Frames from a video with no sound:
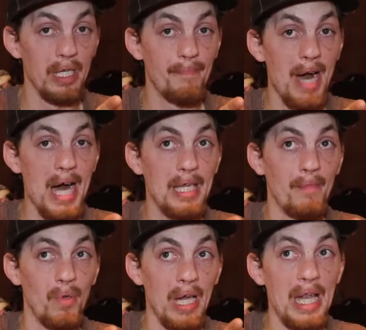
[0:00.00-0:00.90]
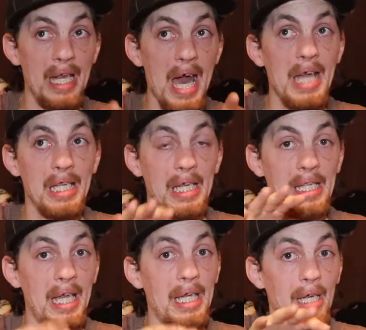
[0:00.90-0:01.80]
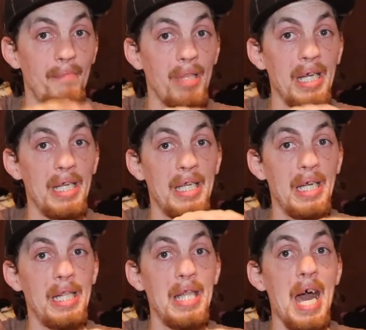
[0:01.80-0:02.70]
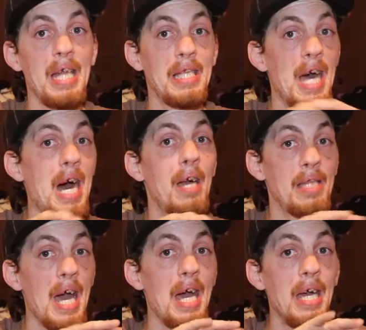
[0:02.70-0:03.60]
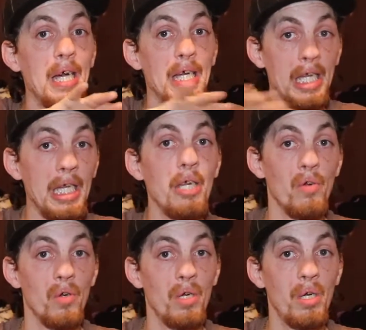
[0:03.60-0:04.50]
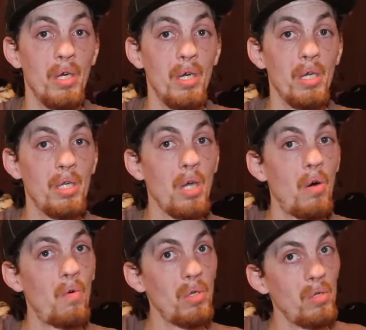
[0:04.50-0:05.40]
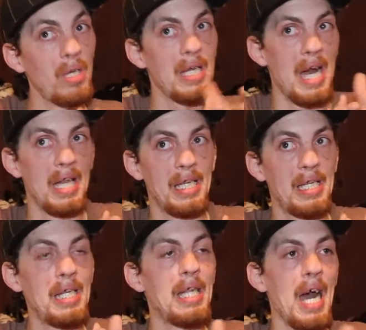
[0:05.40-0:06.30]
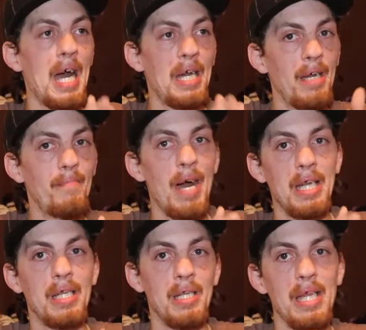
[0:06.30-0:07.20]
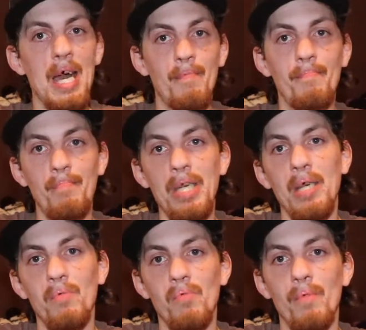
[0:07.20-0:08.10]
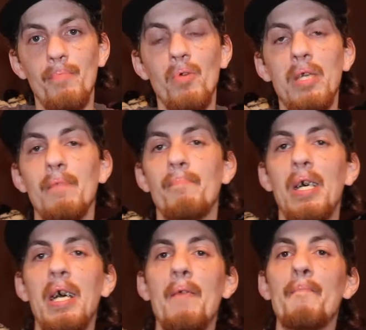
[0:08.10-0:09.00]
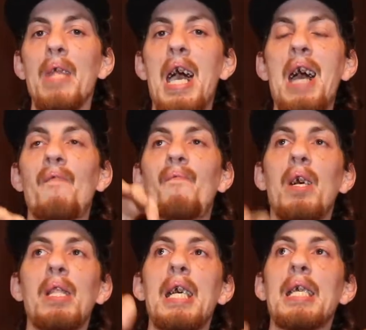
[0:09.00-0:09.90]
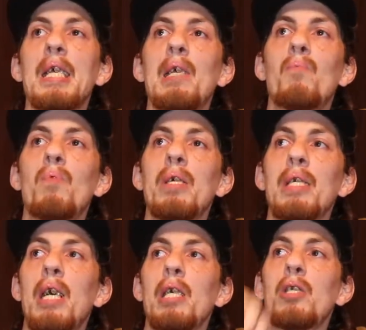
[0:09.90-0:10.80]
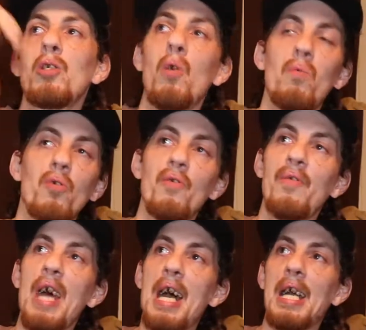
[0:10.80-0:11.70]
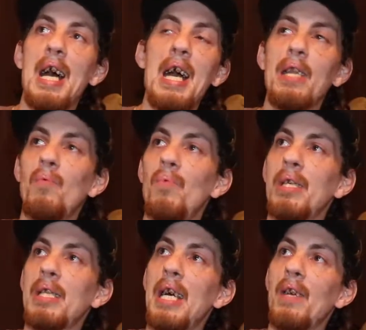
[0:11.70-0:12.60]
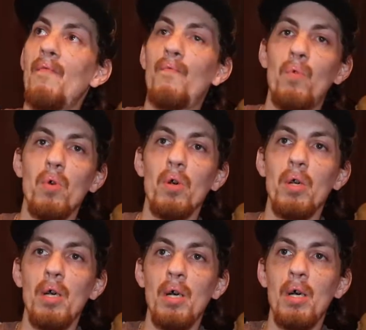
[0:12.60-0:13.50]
as possible, and it actually taking place in that year. So you could kind of see that, him actually, that being a real person, but I felt like it was a Joker that kind of was like for